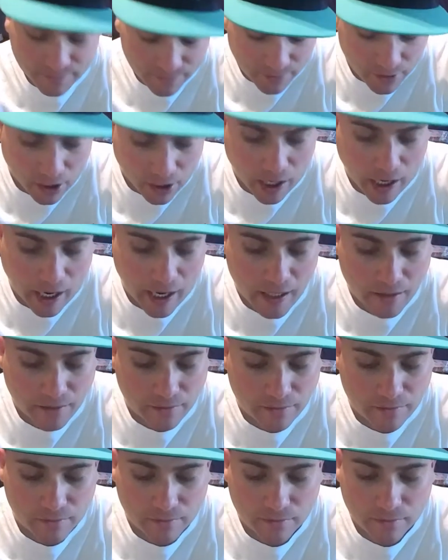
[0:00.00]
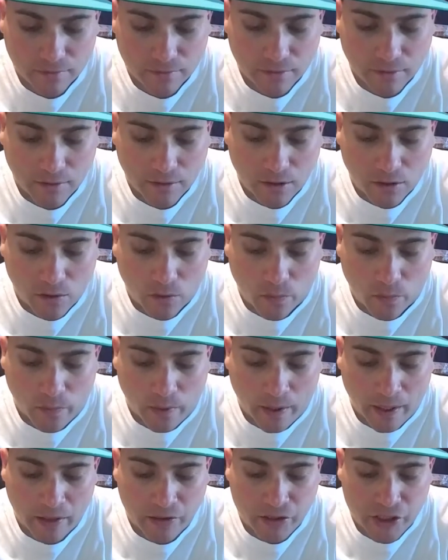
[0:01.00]
All right.
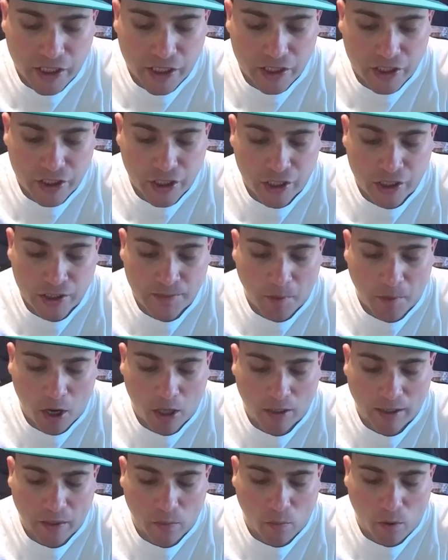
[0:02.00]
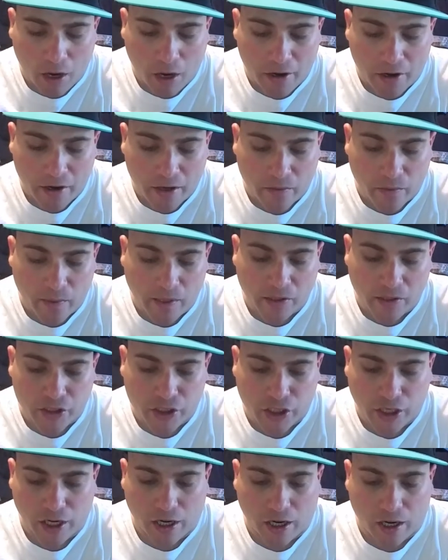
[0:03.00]
Real ginger, sparkling water, and real
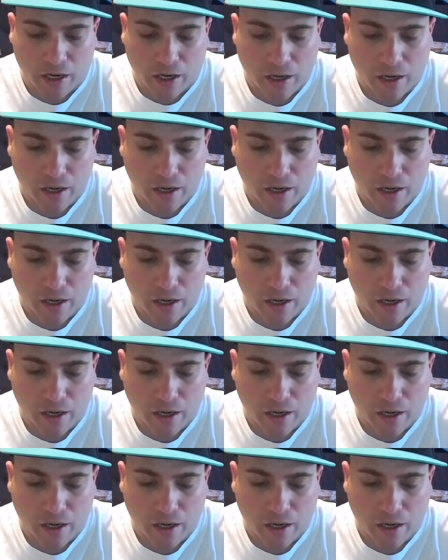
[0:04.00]
sugar.